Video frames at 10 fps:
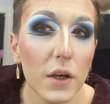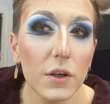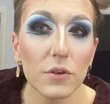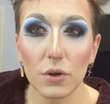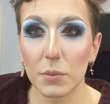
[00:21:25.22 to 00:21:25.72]

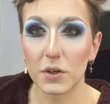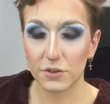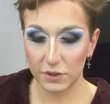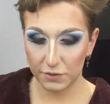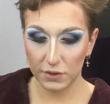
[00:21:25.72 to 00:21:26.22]
Not much
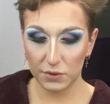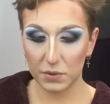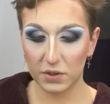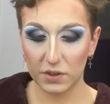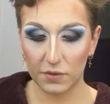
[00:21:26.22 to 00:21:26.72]
difference
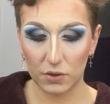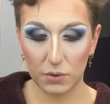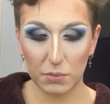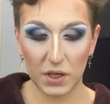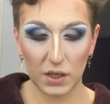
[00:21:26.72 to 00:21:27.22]
because I haven't
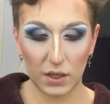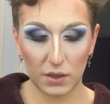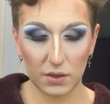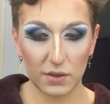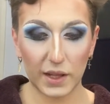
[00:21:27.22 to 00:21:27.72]
got
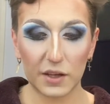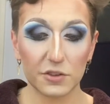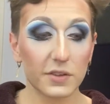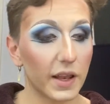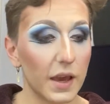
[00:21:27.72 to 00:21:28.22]
many
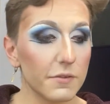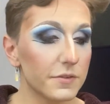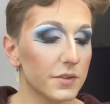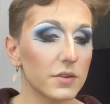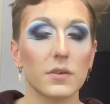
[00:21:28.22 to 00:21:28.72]
lashes
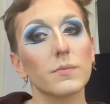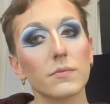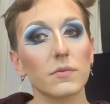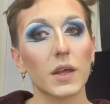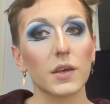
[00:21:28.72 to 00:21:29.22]
left.
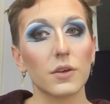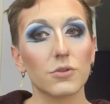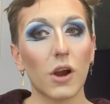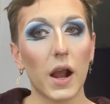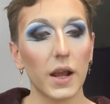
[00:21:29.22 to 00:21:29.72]
Thank you,
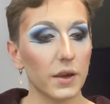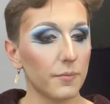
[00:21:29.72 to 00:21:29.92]
drag.